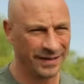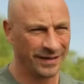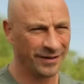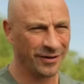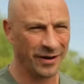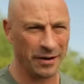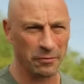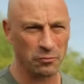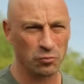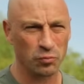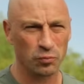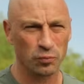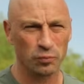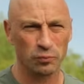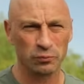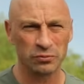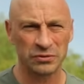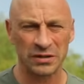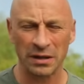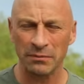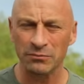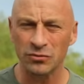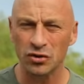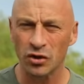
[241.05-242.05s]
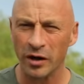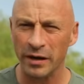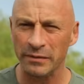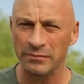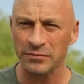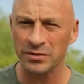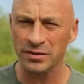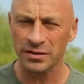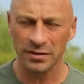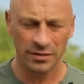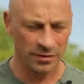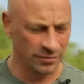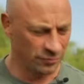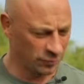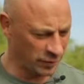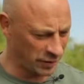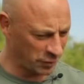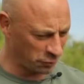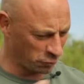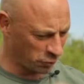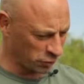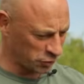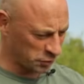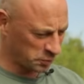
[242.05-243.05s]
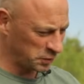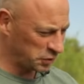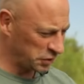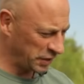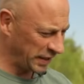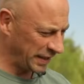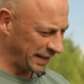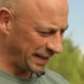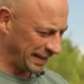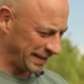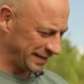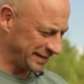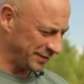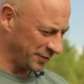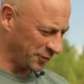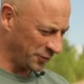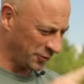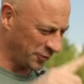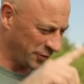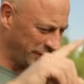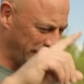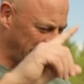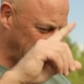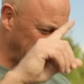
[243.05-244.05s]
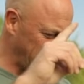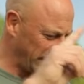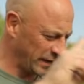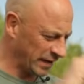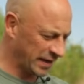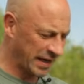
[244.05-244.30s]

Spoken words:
Like sometimes when the washing machine is on and the